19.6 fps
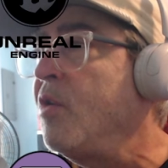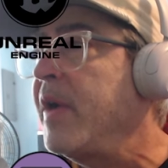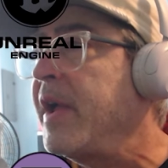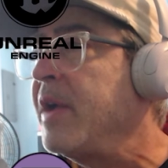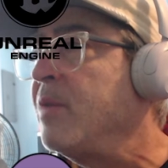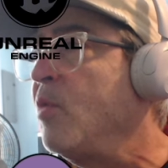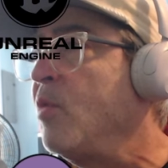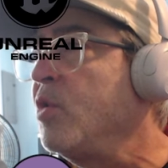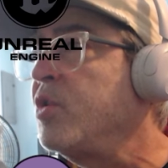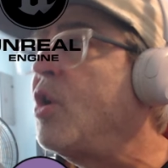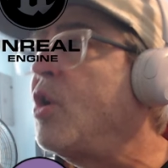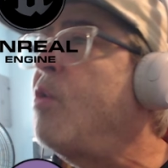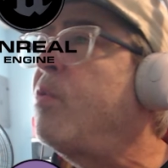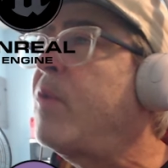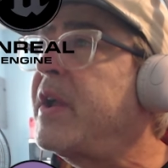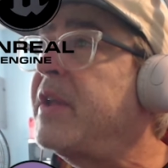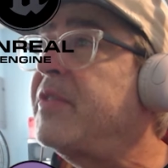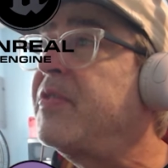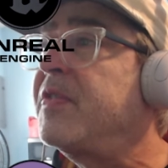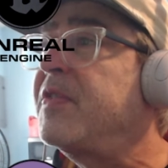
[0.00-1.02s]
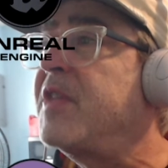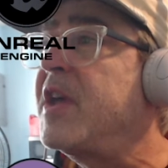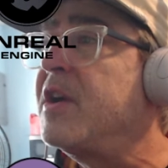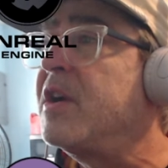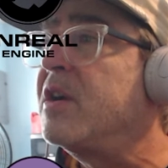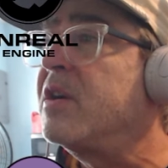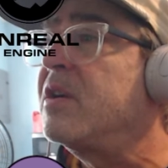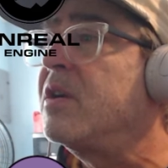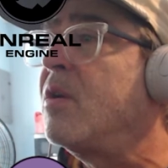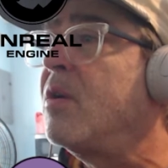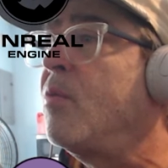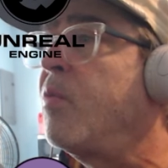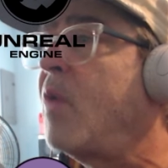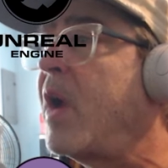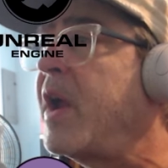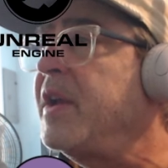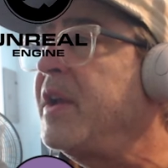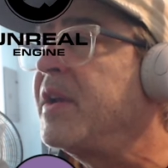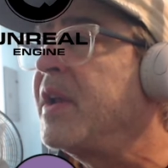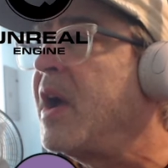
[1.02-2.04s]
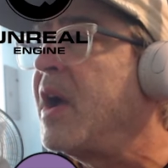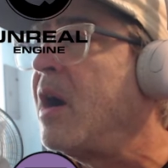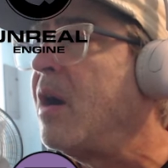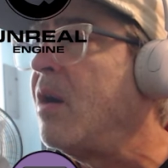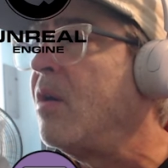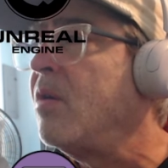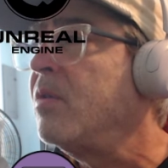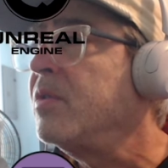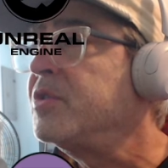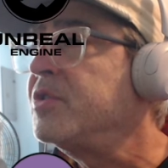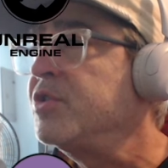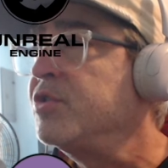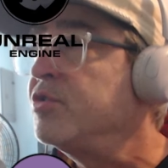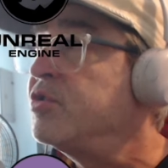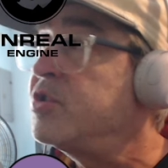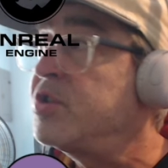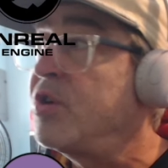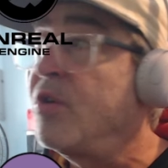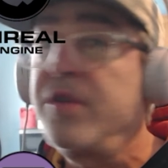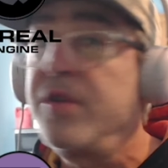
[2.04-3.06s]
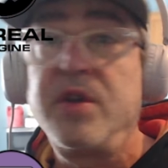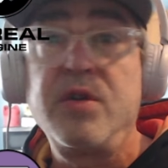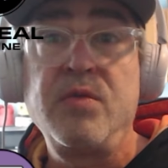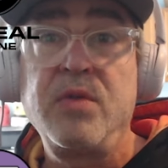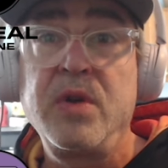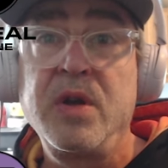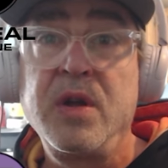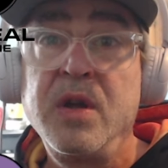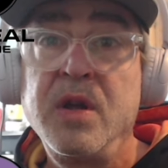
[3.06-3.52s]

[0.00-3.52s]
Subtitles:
and we'll go right there right now to show you.